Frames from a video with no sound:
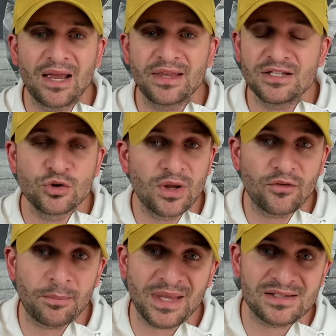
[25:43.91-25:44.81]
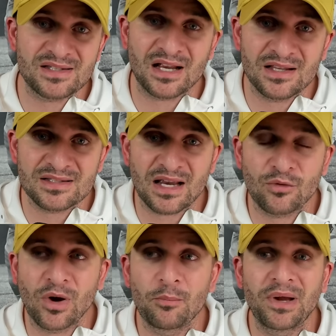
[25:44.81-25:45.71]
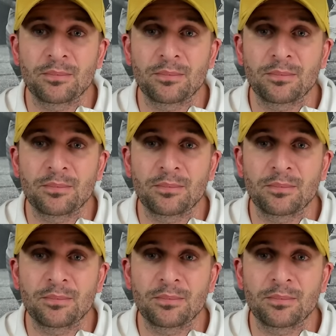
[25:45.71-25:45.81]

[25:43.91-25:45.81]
They do give up that second-round pick,